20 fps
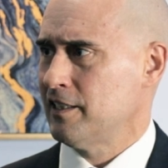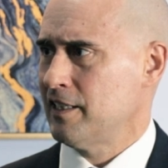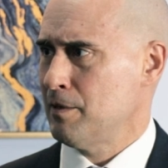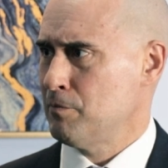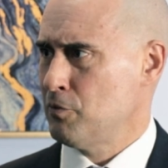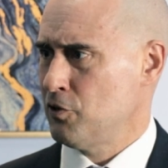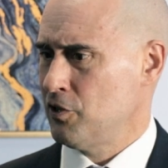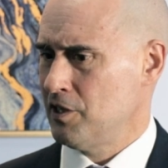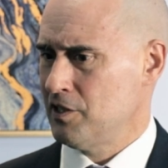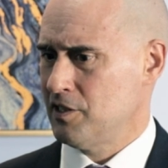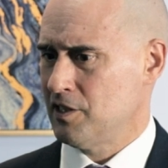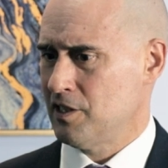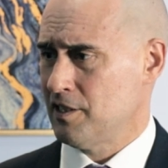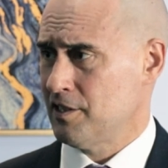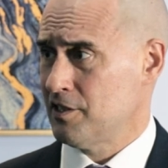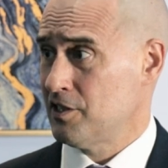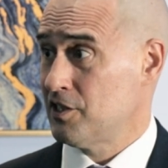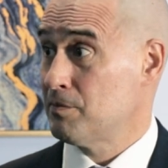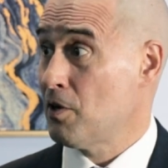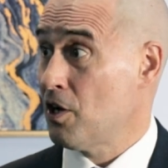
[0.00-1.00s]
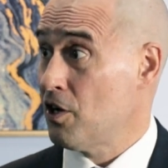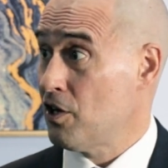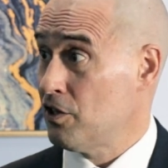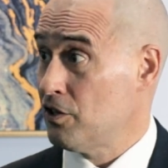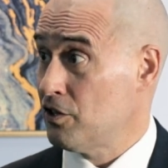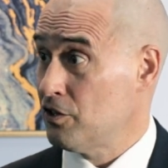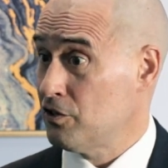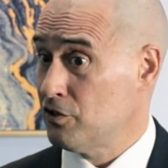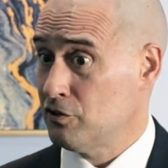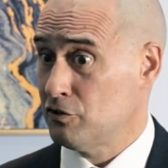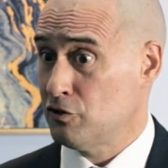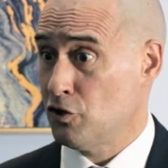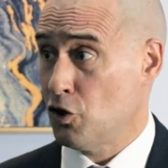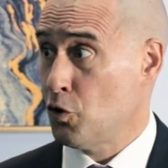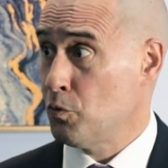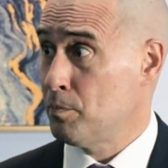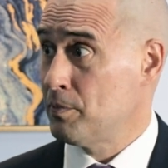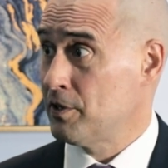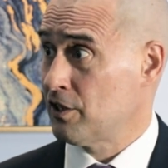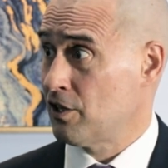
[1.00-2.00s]
Cambodia is a small,
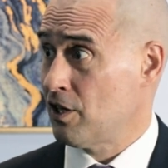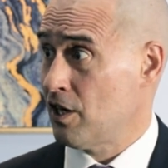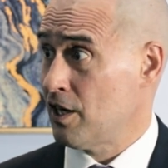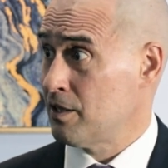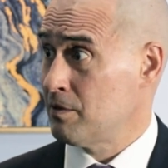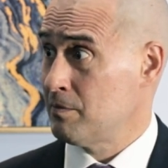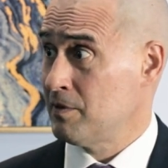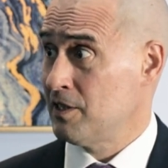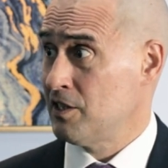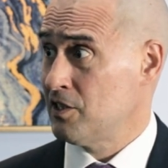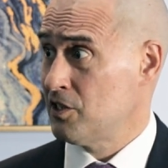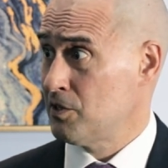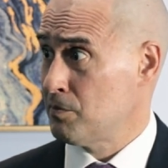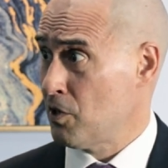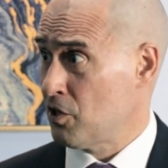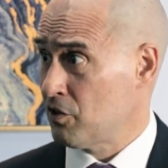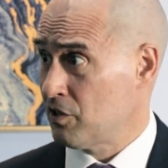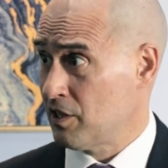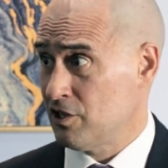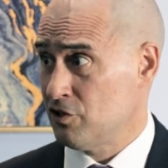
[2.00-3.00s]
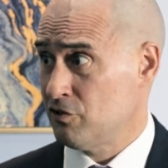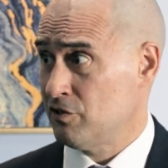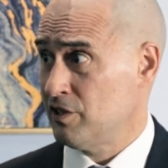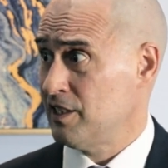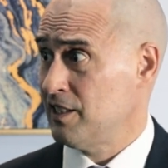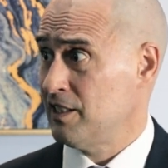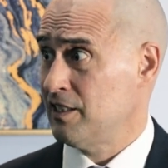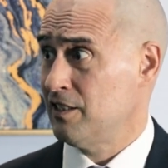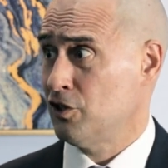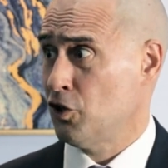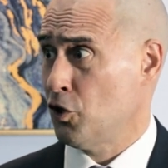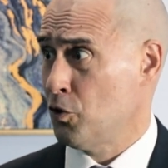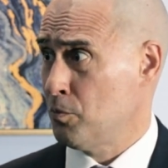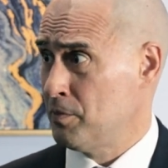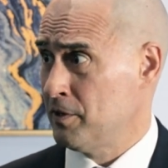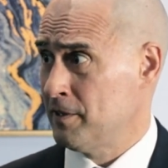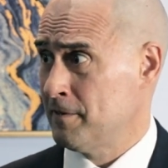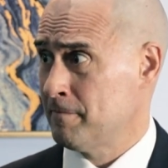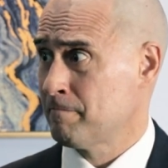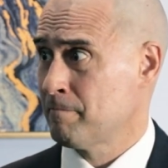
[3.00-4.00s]
open economy, a small country,
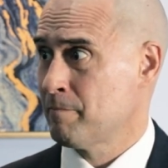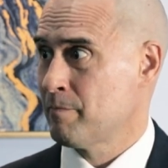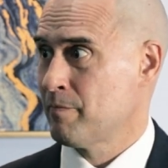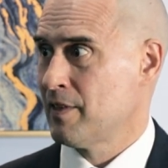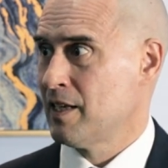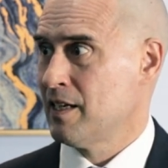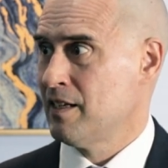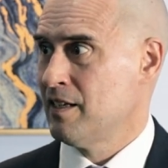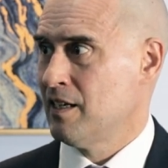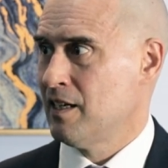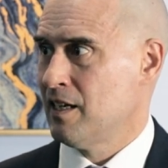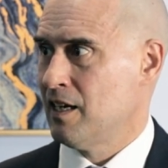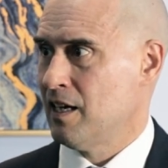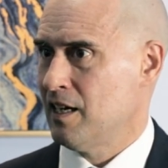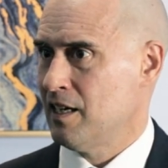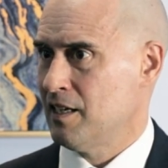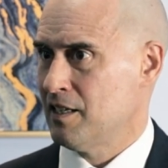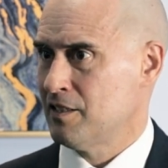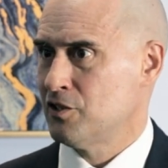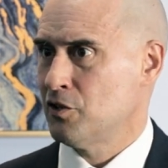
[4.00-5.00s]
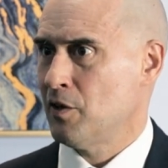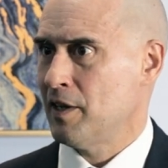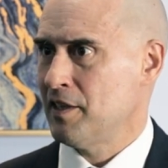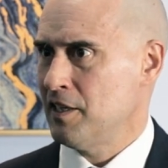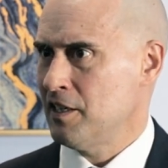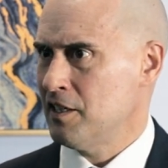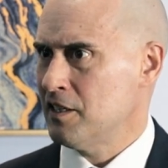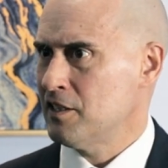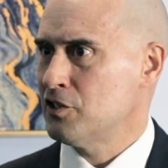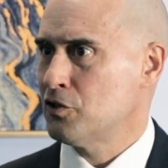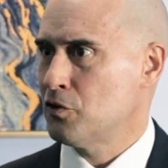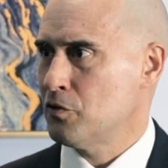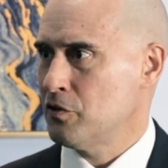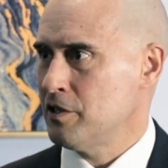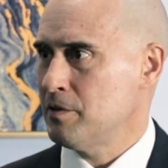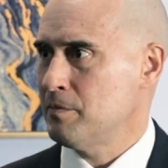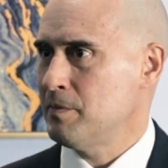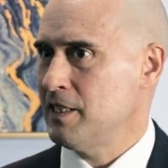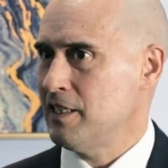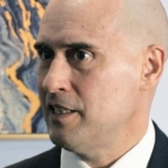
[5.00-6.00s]
open. So I think it's going
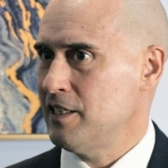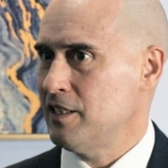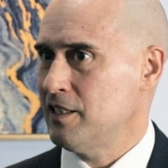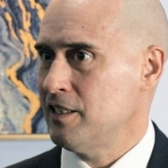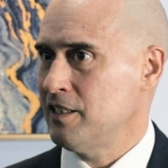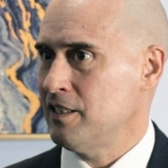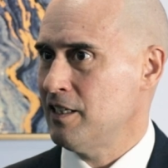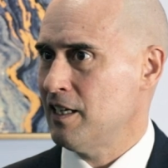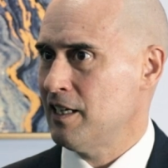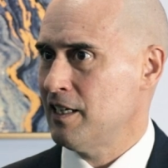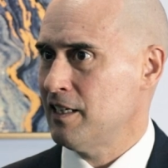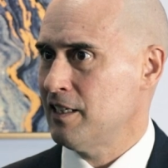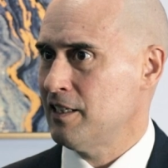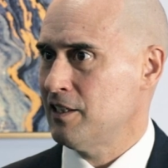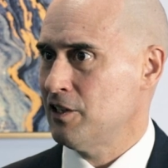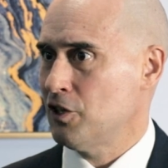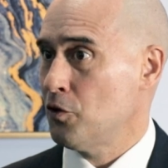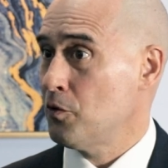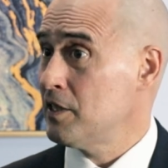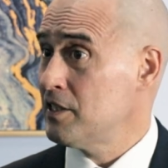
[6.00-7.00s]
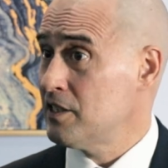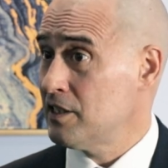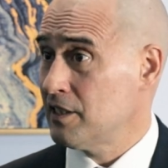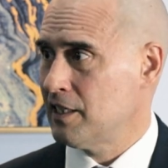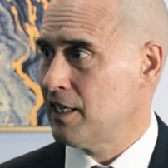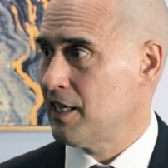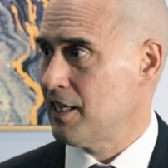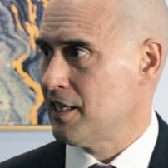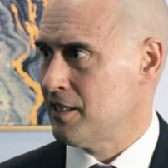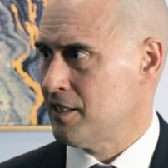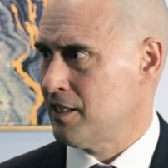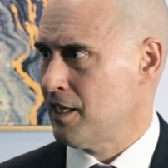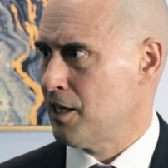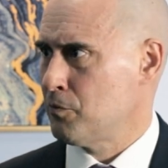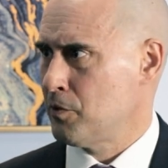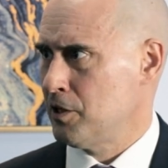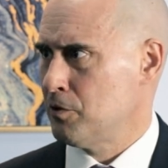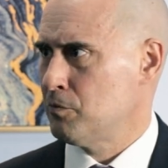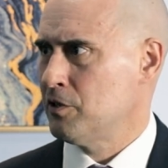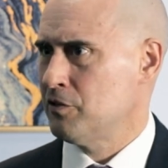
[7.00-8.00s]
to be always the case that
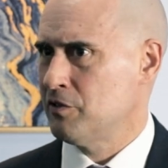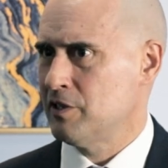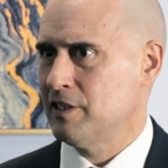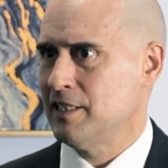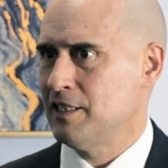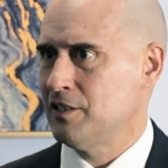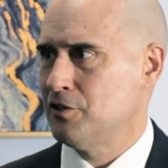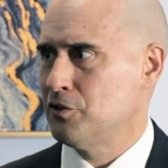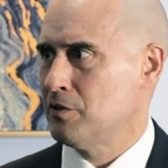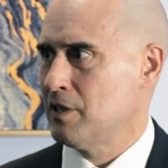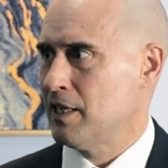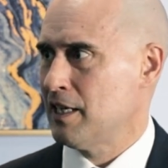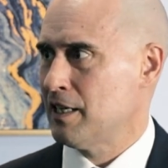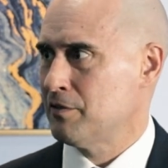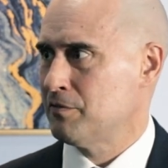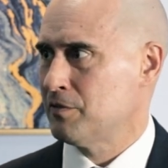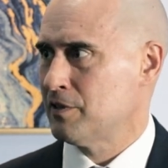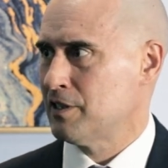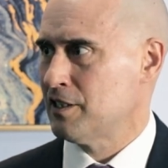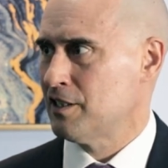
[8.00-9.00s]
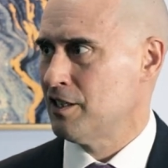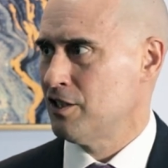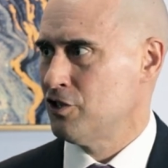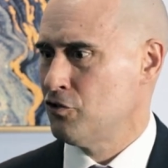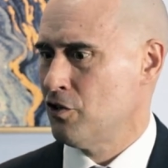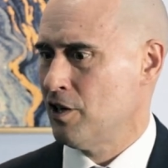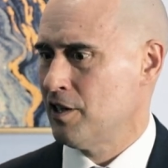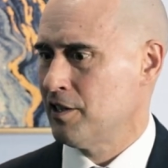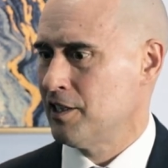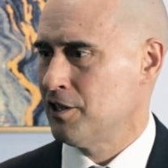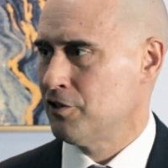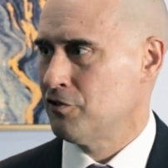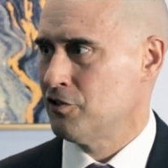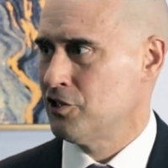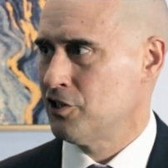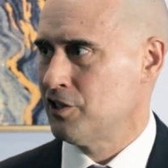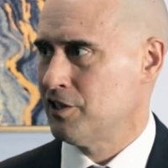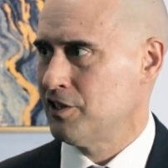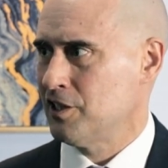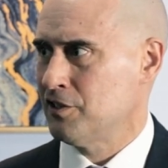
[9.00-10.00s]
we really need to have strong
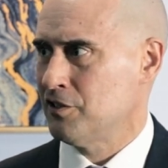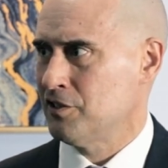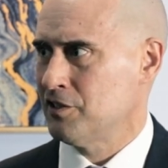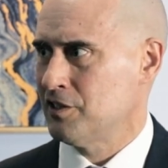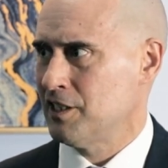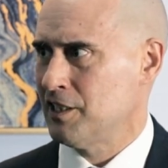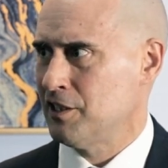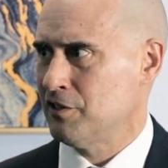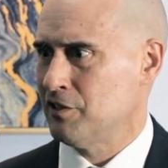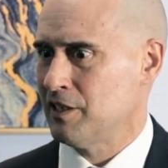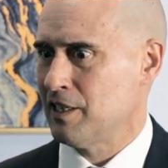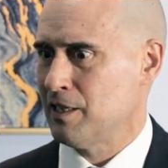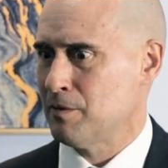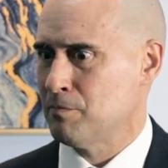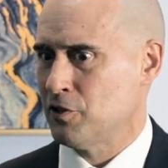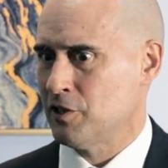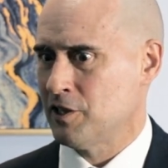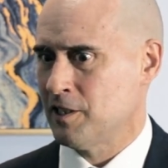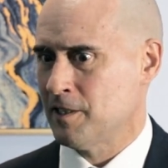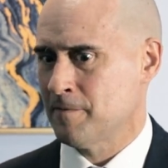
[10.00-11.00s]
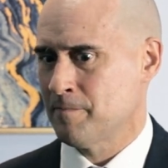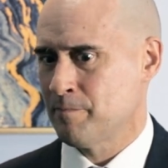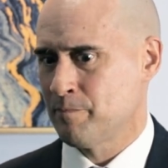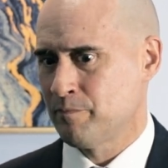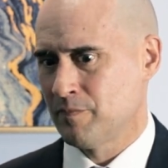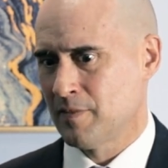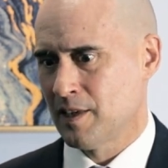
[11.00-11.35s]
English skills here in Cambodia.